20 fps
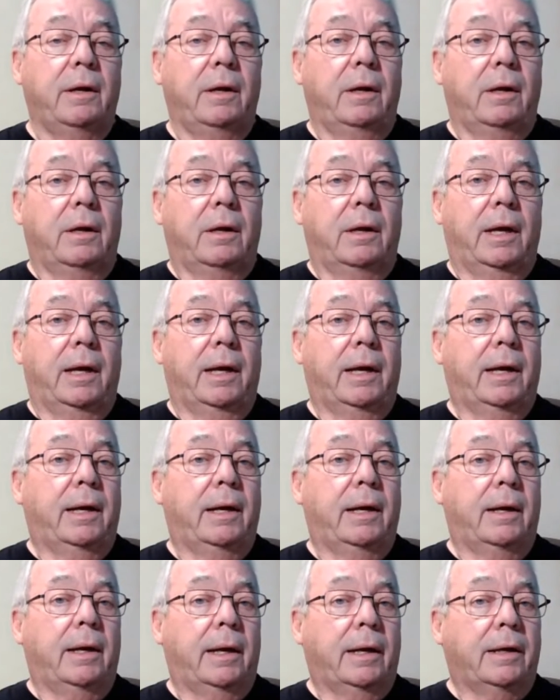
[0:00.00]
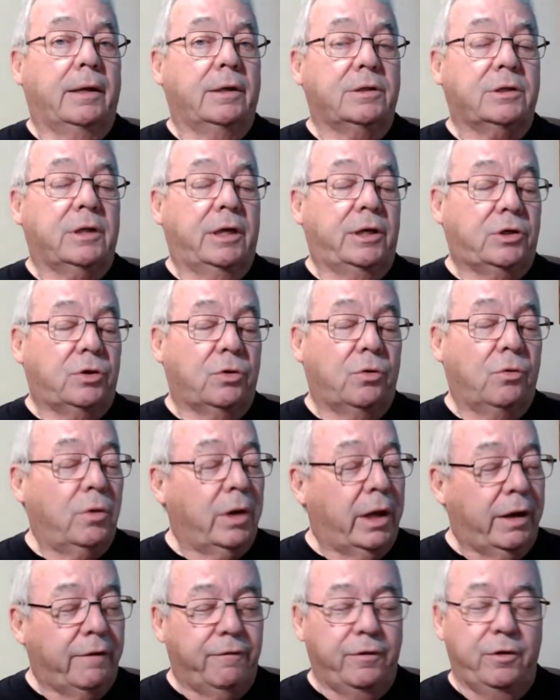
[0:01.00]
Yeah. Uh, and as I
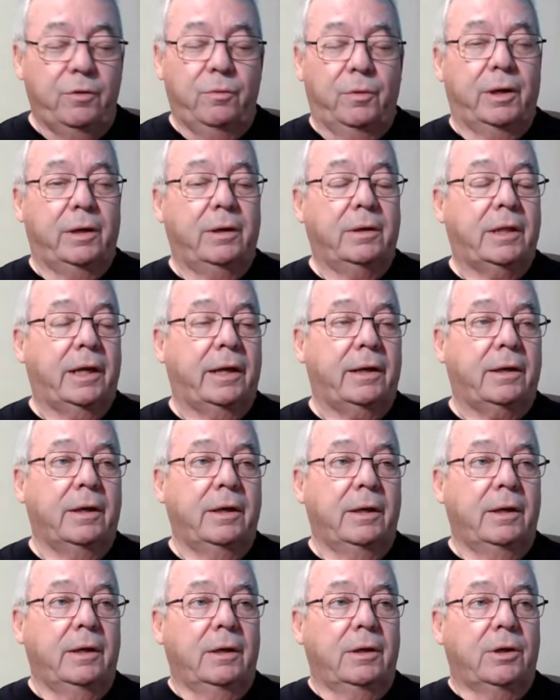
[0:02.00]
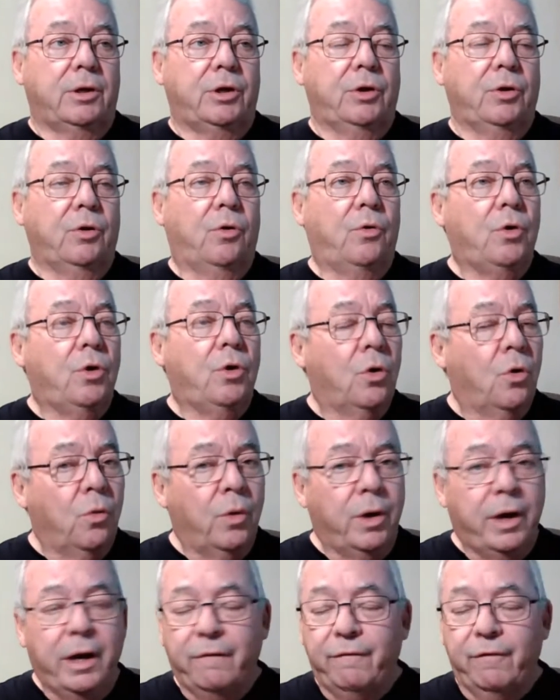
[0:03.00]
told everyone that, you know, no
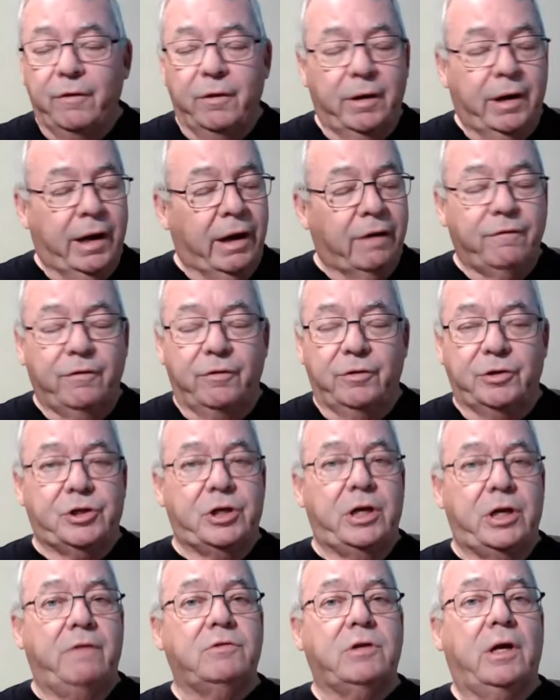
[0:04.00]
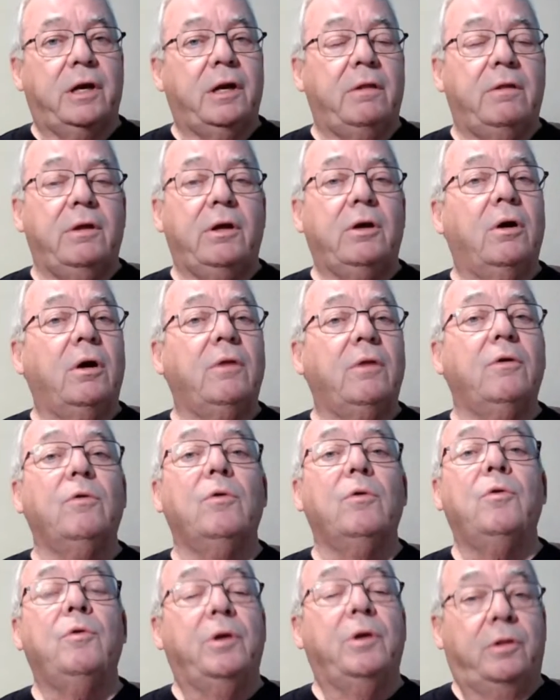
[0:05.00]
one ever ever achieves anything on
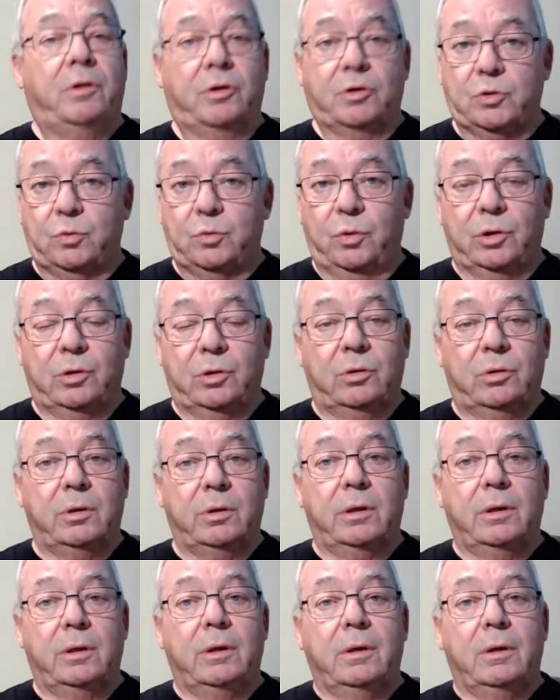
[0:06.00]
their own in this world.